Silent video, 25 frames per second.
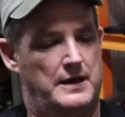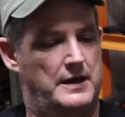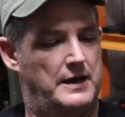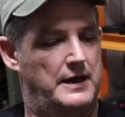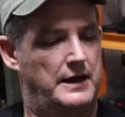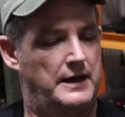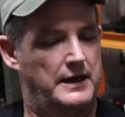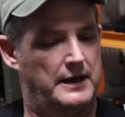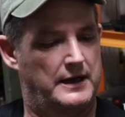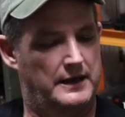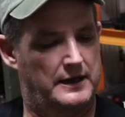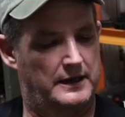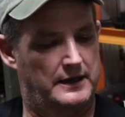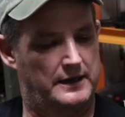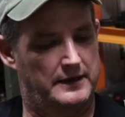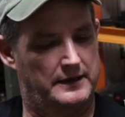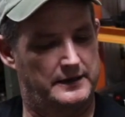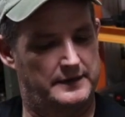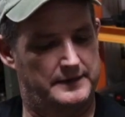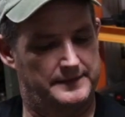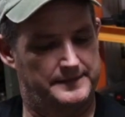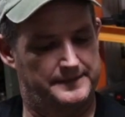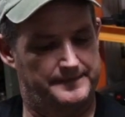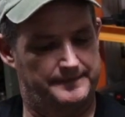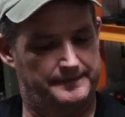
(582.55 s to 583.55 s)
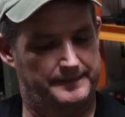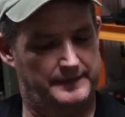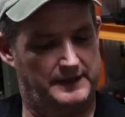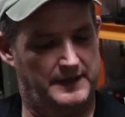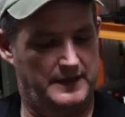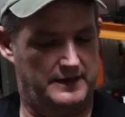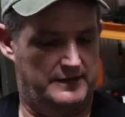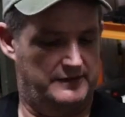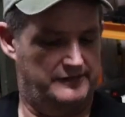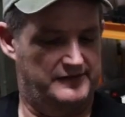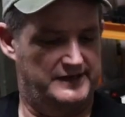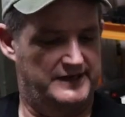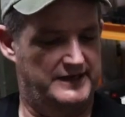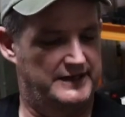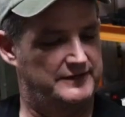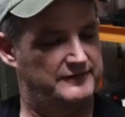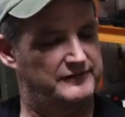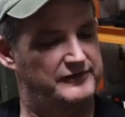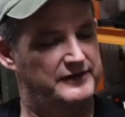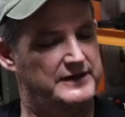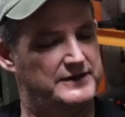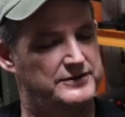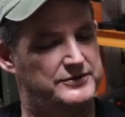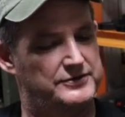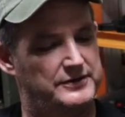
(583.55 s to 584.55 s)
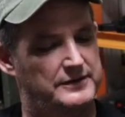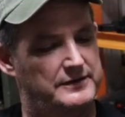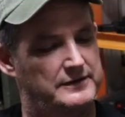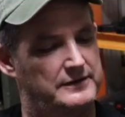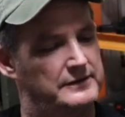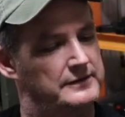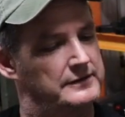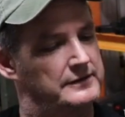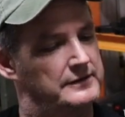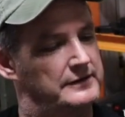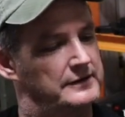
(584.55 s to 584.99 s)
Kind of a neat feature.